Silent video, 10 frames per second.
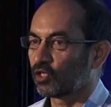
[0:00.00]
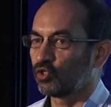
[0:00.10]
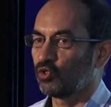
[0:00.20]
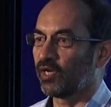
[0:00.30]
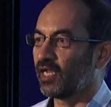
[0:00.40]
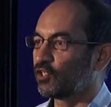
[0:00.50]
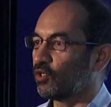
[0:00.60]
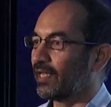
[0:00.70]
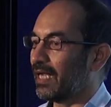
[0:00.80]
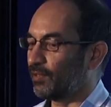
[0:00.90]
to get your
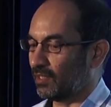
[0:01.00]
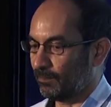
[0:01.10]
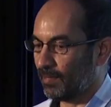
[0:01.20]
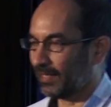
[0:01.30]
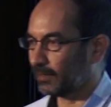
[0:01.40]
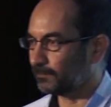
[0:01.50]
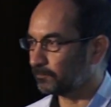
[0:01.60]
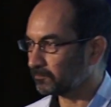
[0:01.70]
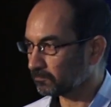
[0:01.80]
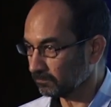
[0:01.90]
capital back,
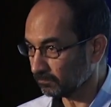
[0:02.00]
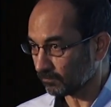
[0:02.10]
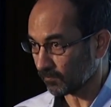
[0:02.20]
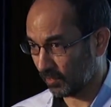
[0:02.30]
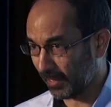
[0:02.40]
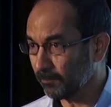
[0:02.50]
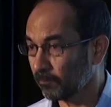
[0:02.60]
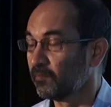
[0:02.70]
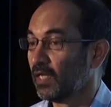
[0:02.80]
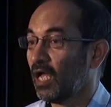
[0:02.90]
right?
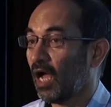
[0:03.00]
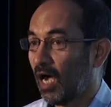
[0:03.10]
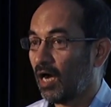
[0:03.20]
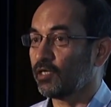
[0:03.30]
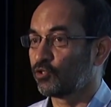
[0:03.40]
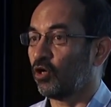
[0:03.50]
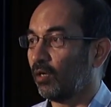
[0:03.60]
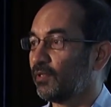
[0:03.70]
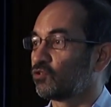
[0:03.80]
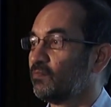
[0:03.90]
Our
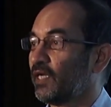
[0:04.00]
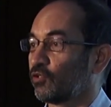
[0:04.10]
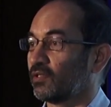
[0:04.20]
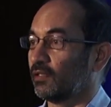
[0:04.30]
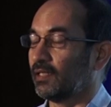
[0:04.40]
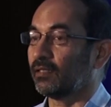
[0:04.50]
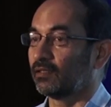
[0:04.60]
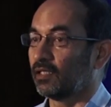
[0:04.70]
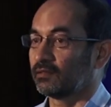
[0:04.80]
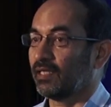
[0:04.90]
job is to make sure that that
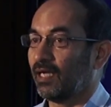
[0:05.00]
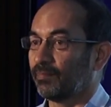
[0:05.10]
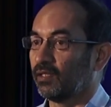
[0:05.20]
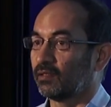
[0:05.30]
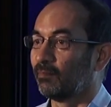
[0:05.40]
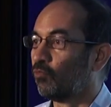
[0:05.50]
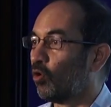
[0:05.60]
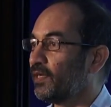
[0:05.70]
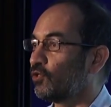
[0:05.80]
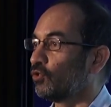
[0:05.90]
doesn't happen. The
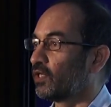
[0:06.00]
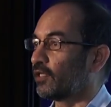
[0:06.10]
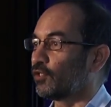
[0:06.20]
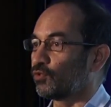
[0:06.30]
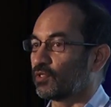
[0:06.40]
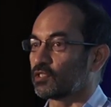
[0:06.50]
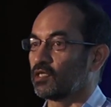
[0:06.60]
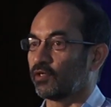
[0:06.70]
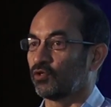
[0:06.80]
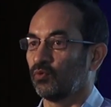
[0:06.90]
moment you get into a
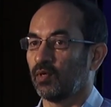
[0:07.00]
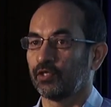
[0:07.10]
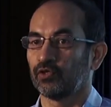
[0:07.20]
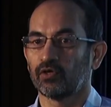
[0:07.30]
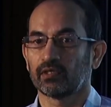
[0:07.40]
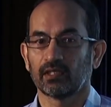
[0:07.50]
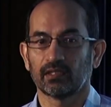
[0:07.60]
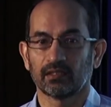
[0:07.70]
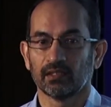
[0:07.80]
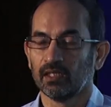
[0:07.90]
scenario where
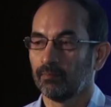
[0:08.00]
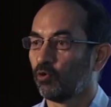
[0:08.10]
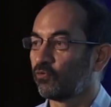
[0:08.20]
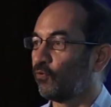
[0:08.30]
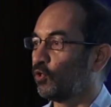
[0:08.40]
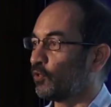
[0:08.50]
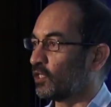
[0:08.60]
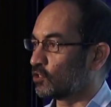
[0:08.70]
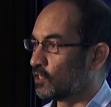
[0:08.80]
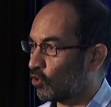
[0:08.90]
your portfolio
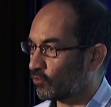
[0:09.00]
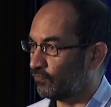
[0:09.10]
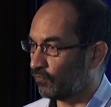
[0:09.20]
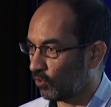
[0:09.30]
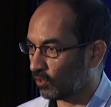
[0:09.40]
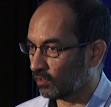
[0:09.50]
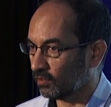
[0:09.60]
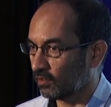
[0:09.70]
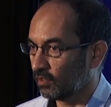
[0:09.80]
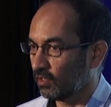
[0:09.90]
does not fall,
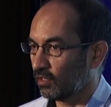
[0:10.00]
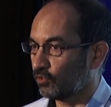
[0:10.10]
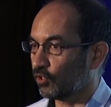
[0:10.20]
your